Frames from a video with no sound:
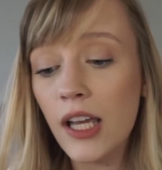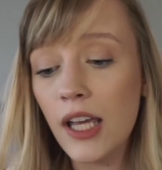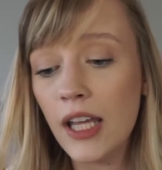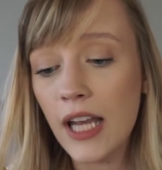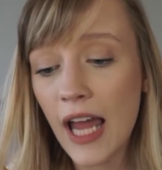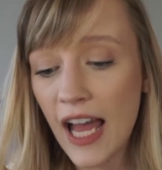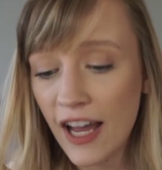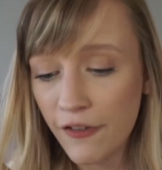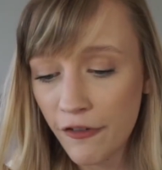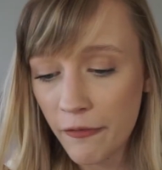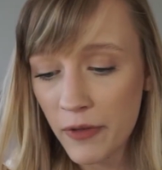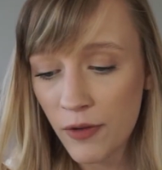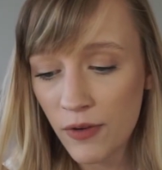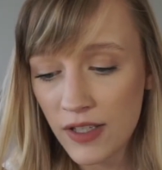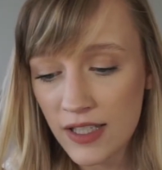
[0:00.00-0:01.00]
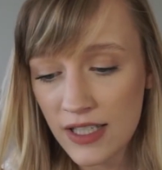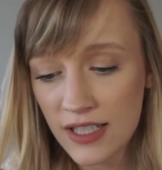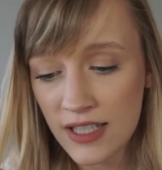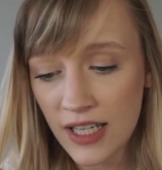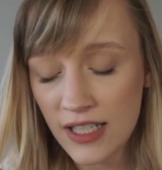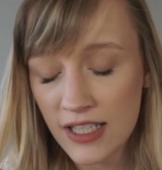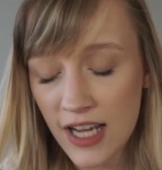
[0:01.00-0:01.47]
and half of me wants to
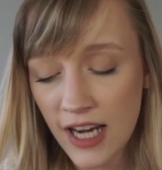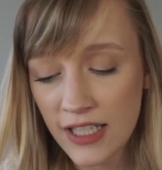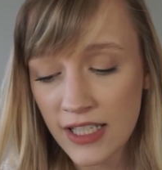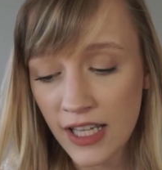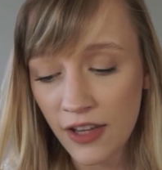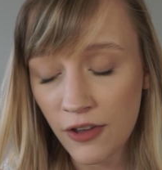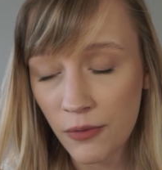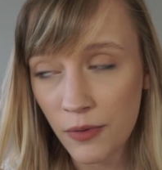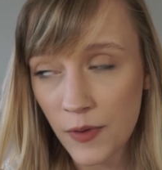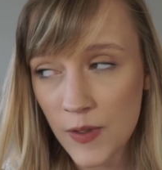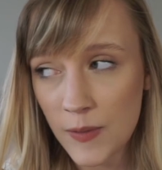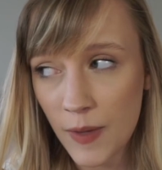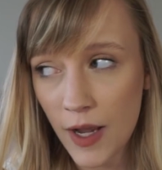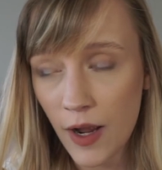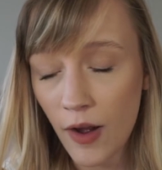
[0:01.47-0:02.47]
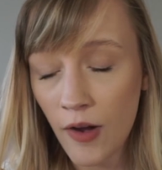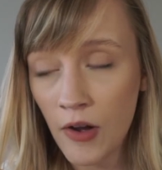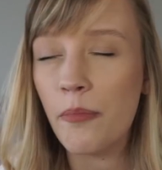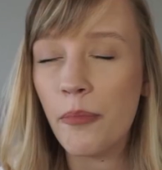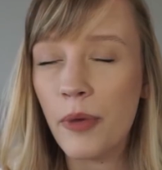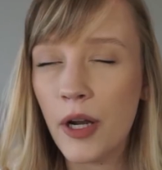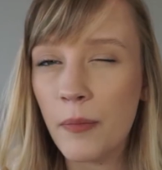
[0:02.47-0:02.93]
say tie together with a smile,
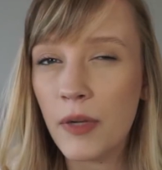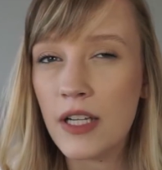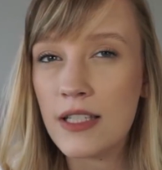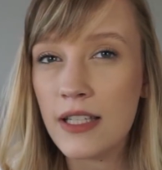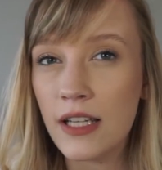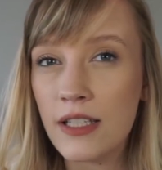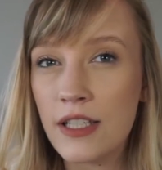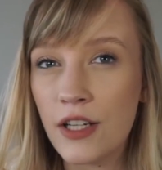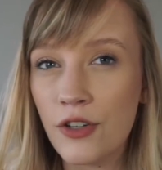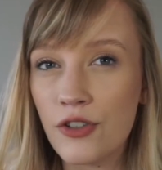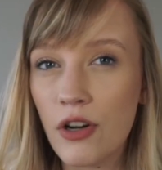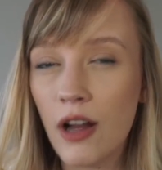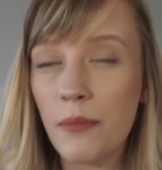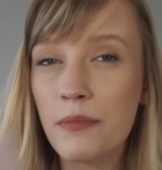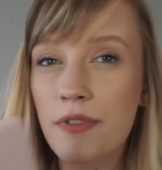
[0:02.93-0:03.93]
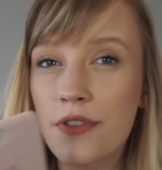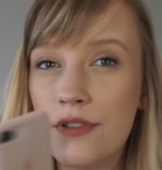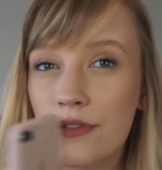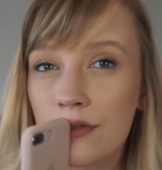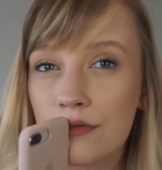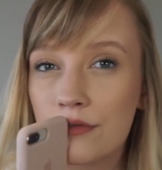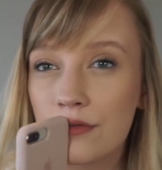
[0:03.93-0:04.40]
but I'm gonna say
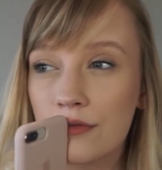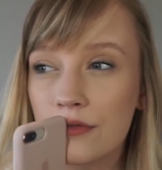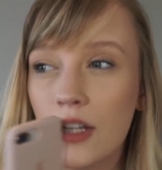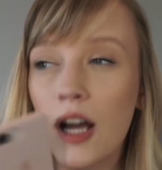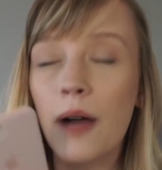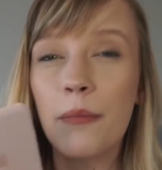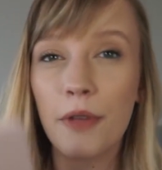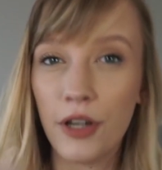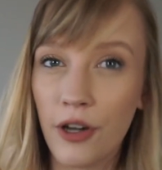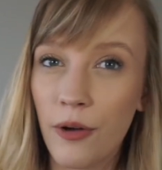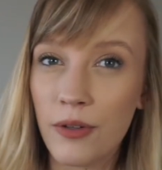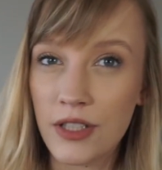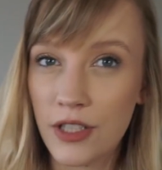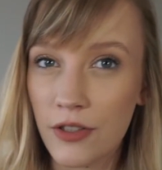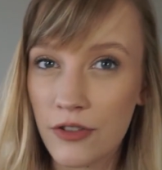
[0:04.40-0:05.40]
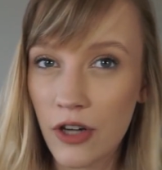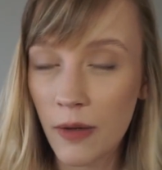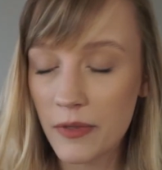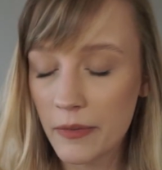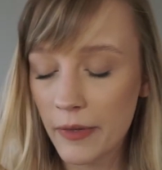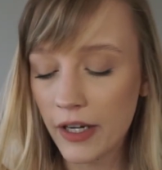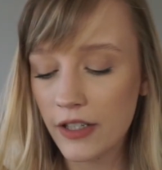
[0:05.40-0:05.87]
teardrops. I'm gonna go with
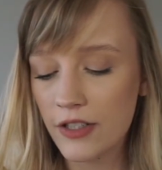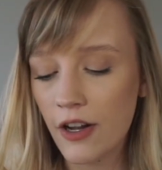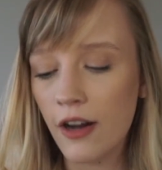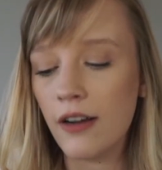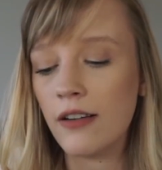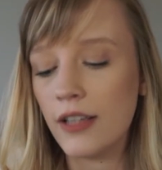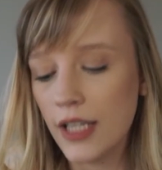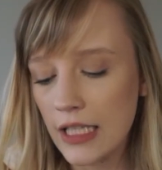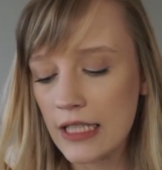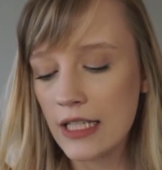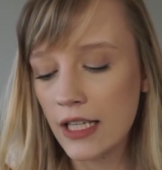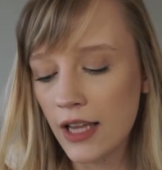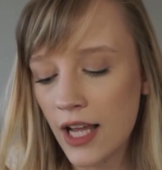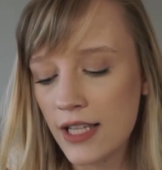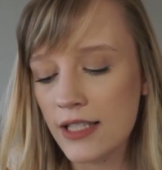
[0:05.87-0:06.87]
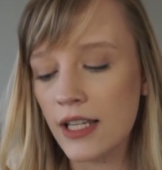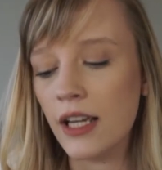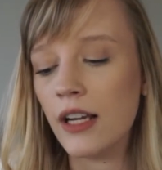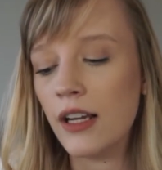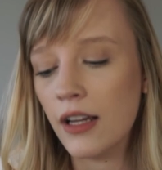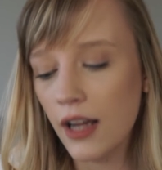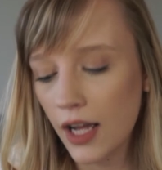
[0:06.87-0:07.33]
teardrops my guitar. It's a
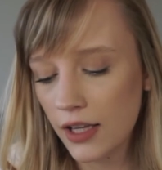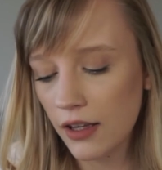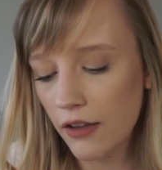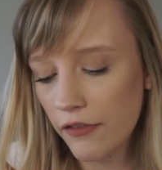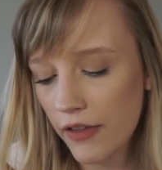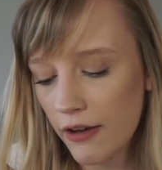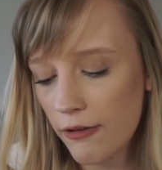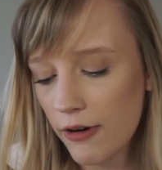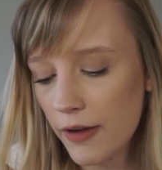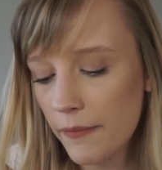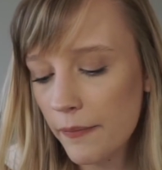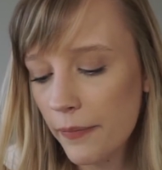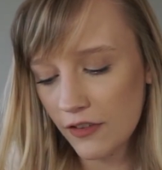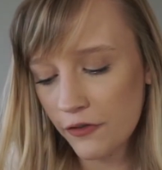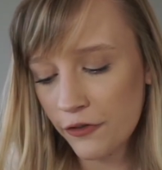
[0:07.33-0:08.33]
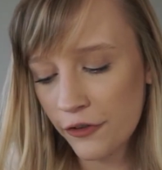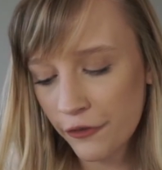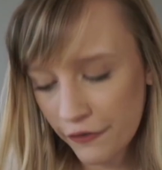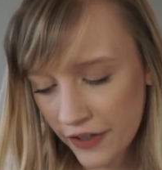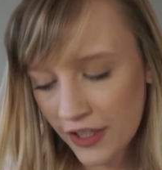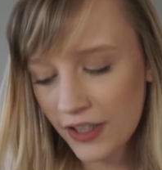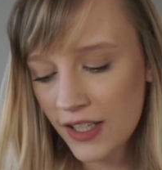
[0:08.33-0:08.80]
classic, I love that one. For
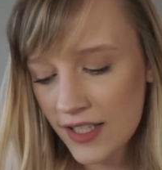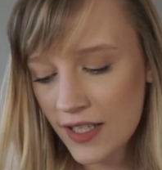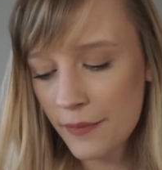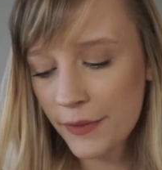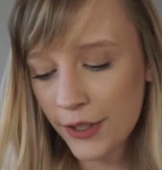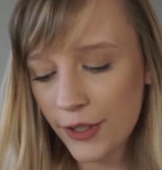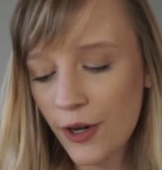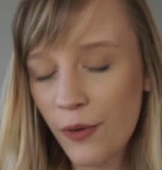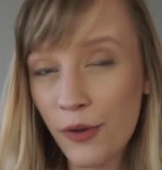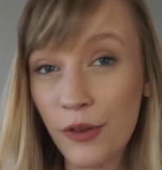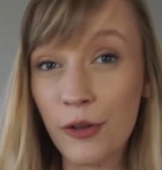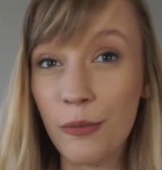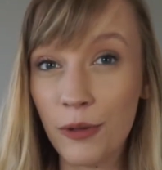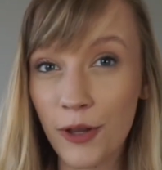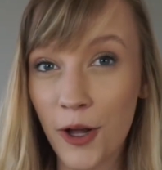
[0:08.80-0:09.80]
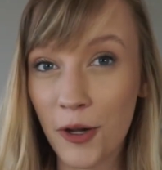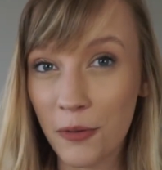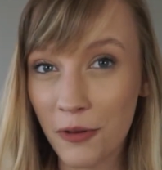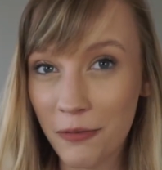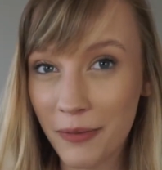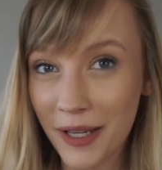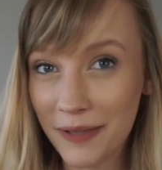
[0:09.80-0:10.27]
fearless, I'm gonna go with you belong
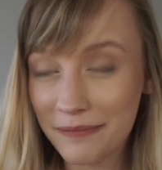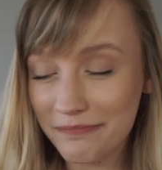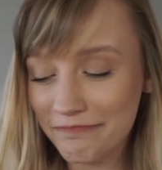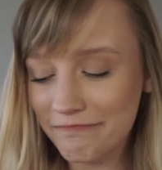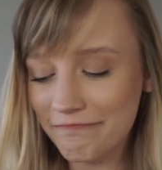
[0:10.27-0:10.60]
with me,